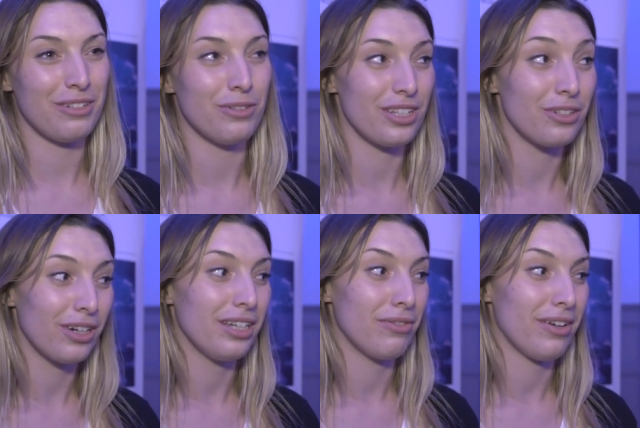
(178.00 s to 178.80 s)
it. It was a
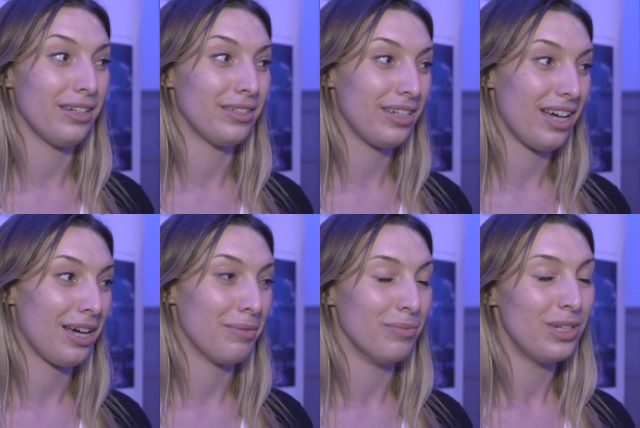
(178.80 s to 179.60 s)
great event.
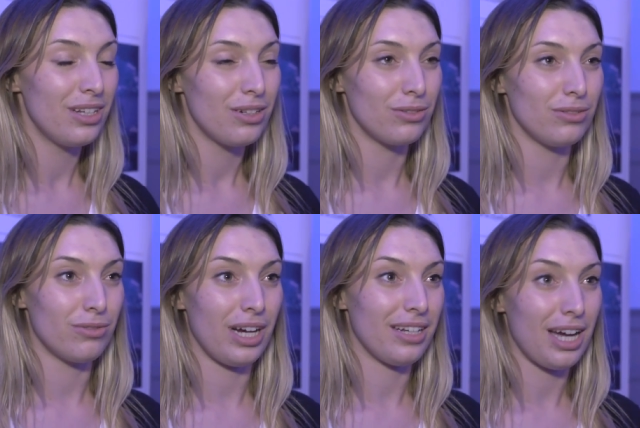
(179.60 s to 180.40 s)

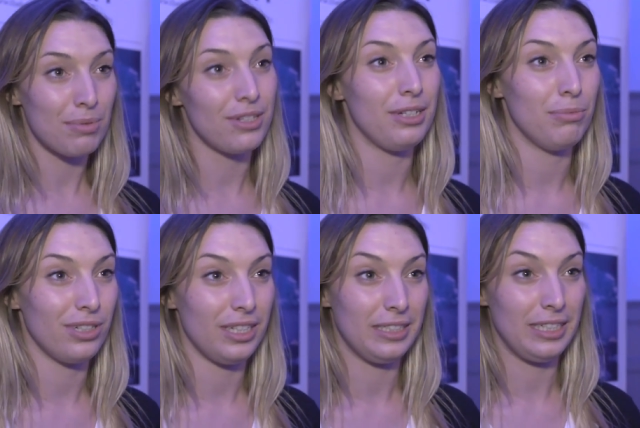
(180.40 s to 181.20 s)
Ran absolutely
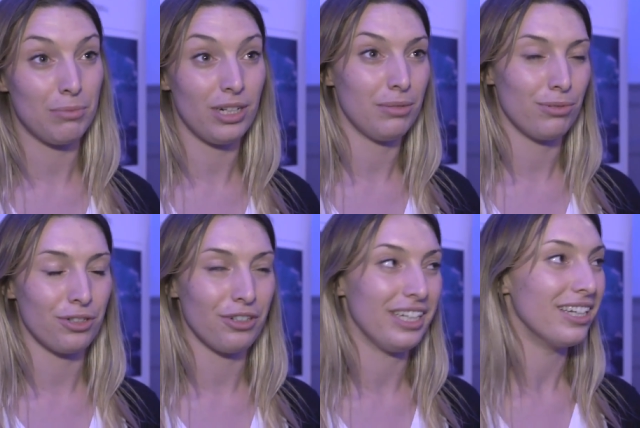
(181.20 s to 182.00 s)
brilliantly by the
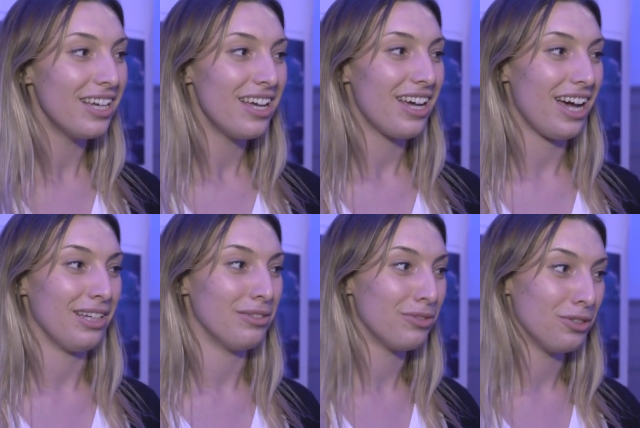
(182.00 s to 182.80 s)
brewery.
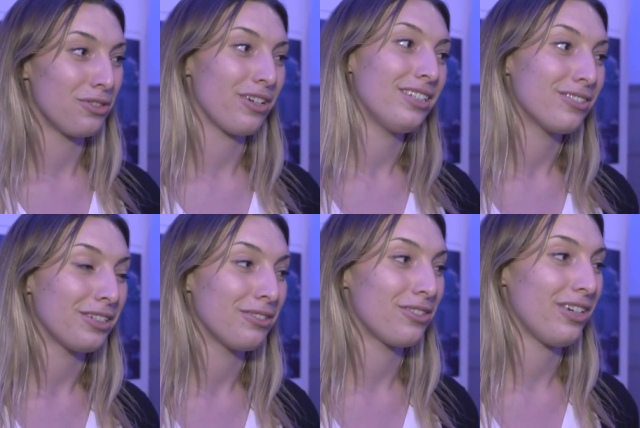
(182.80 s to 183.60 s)
The food was great,
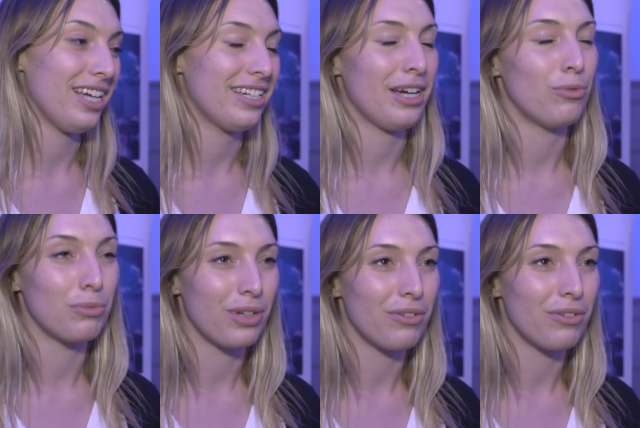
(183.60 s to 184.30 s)
drink was great. One of